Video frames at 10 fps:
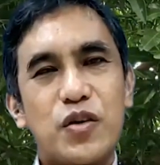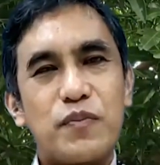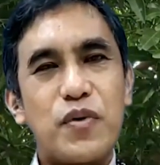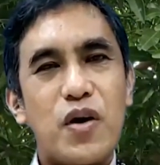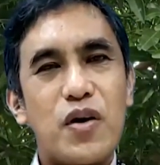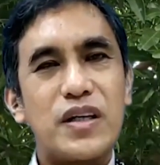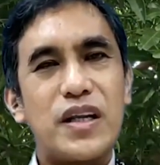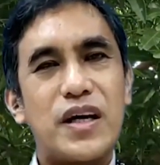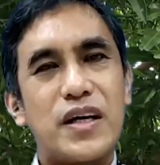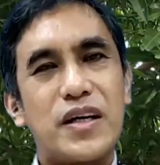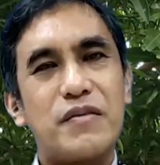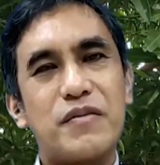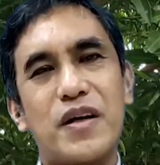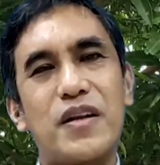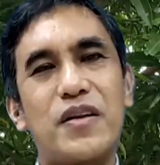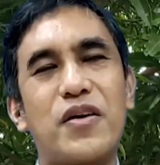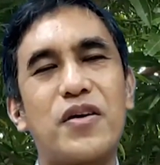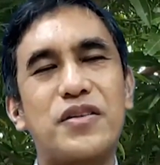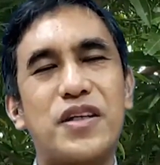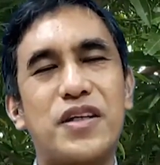to proclaim the
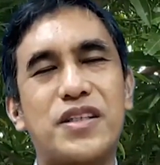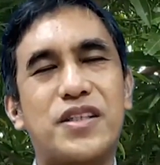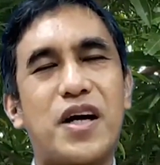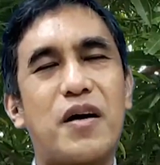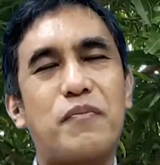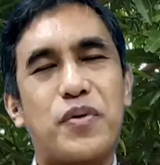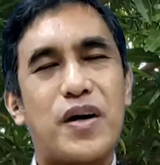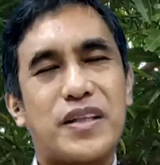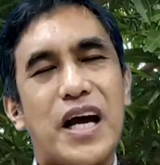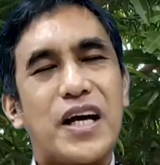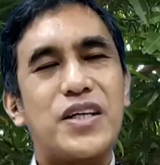Lord is upright.